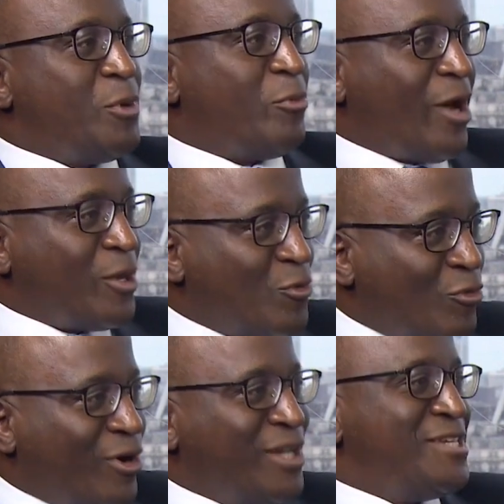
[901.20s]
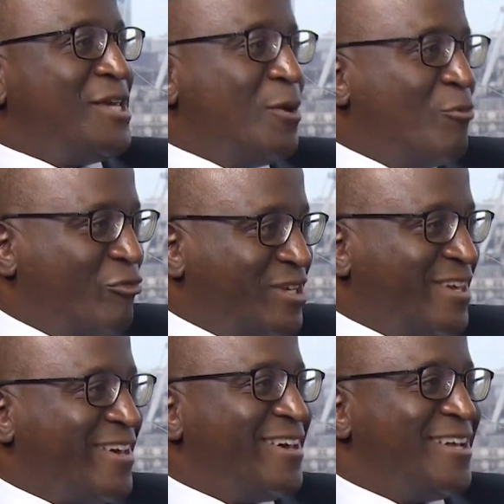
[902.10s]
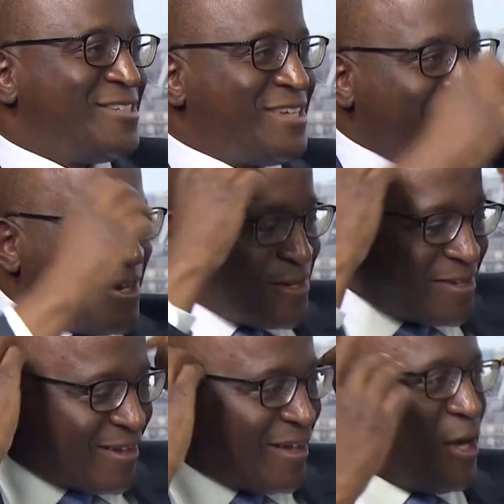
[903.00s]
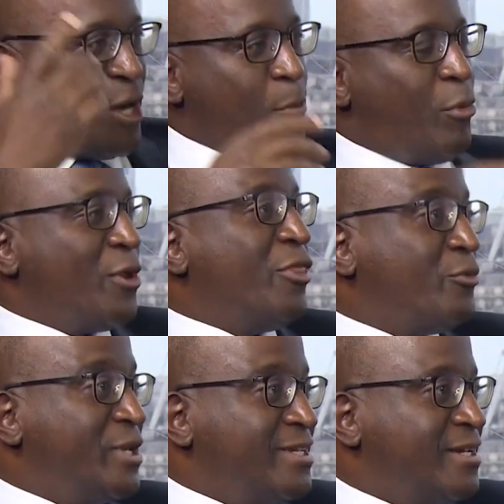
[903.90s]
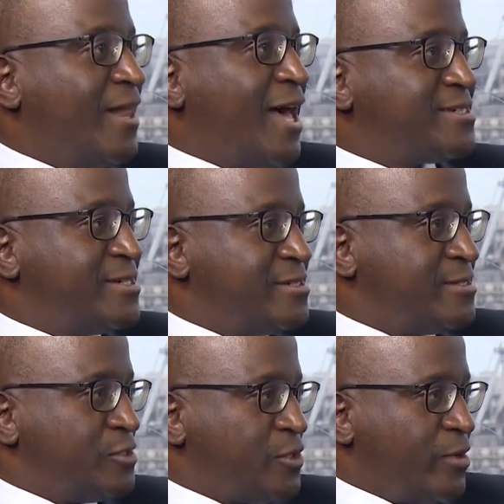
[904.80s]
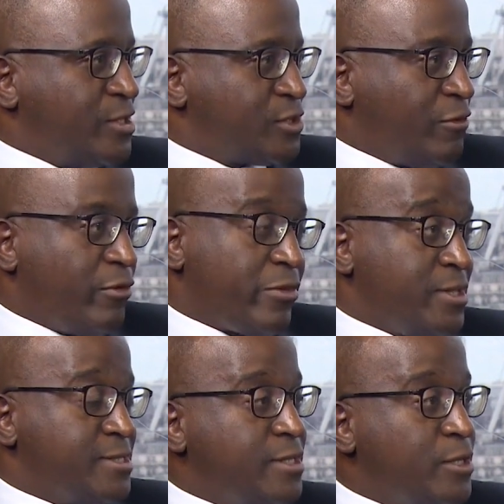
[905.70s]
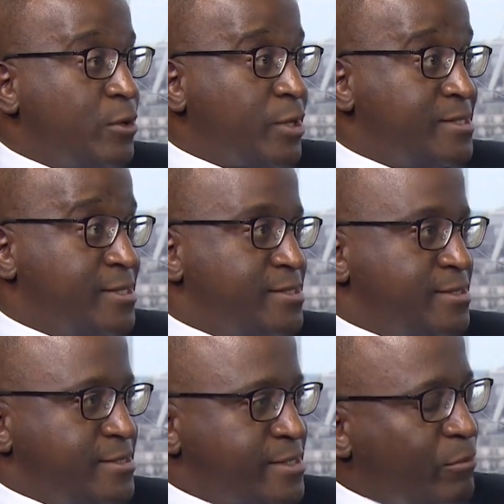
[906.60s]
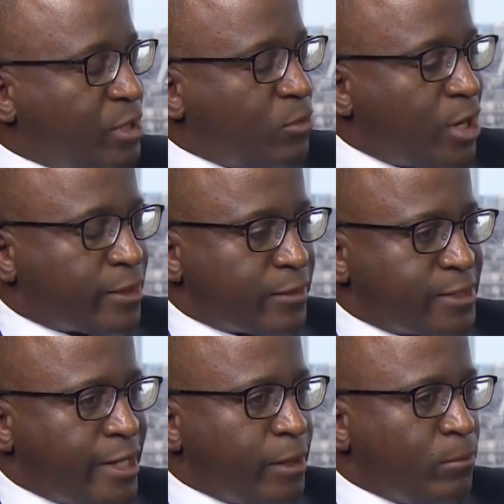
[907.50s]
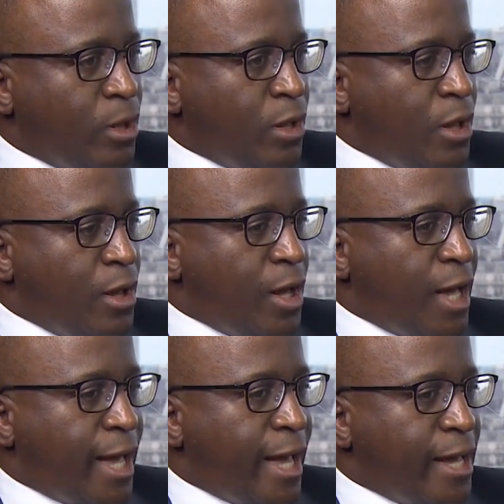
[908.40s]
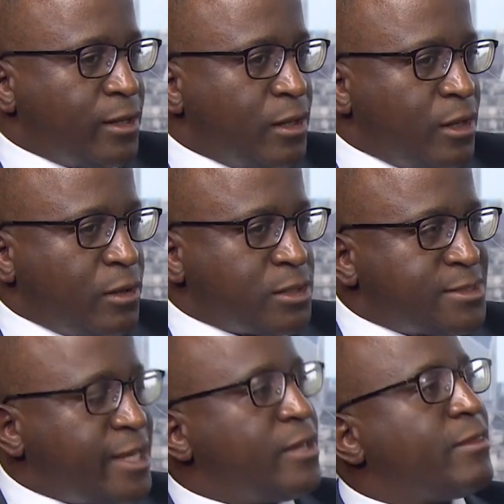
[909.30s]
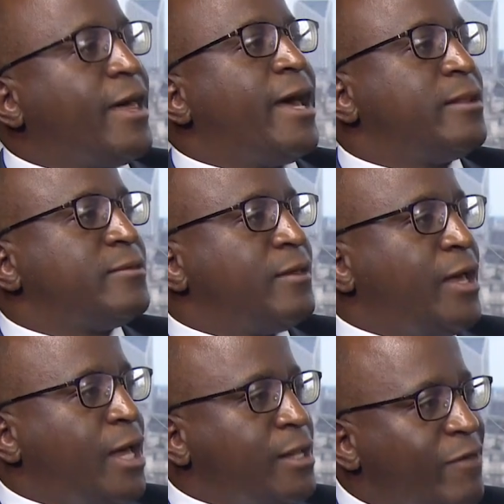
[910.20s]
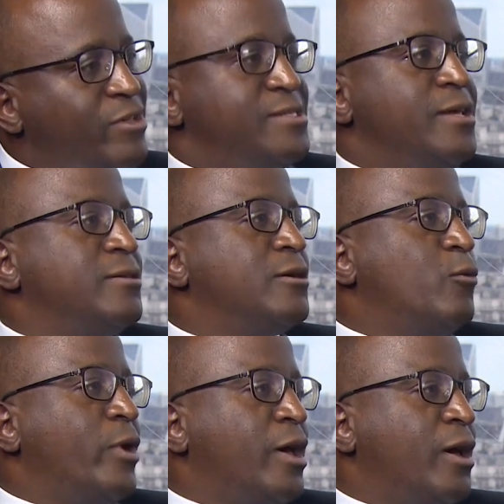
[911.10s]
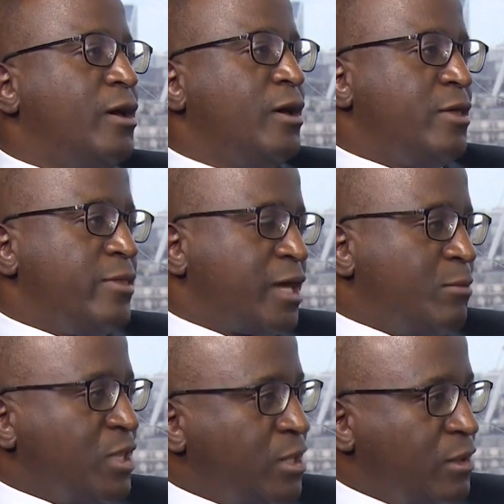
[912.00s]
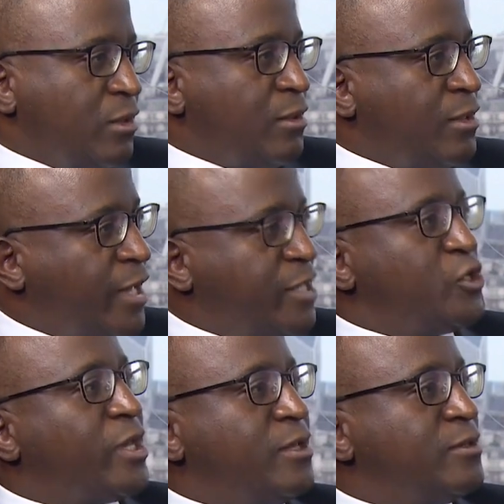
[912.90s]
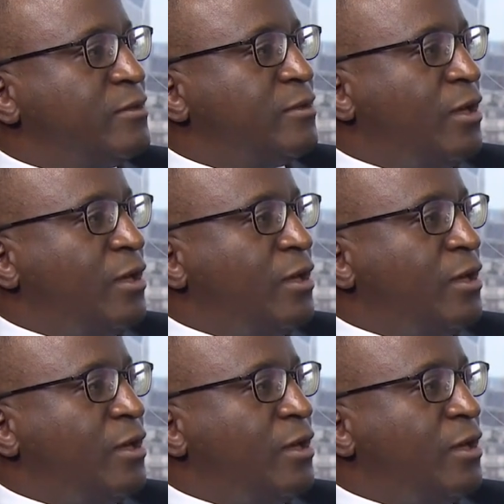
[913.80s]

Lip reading: people how you tear movie tickets and put on 3D glasses and so on and so forth, things that did not exist in the Zambian market at the time. And take that and have a center where they can be educated